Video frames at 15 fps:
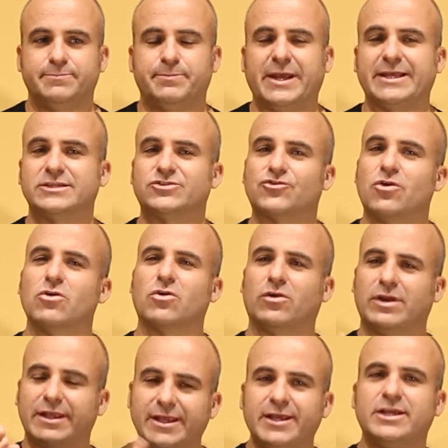bass stroke
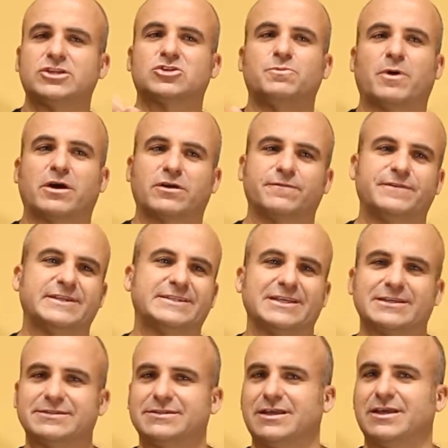on each part of the
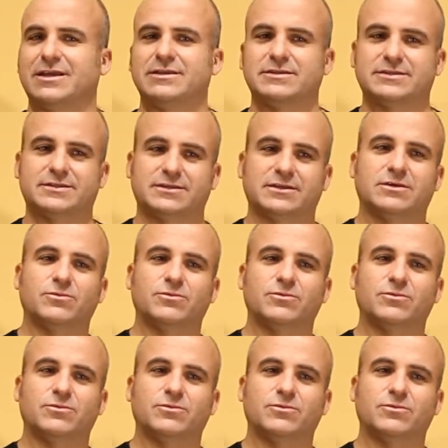16ths.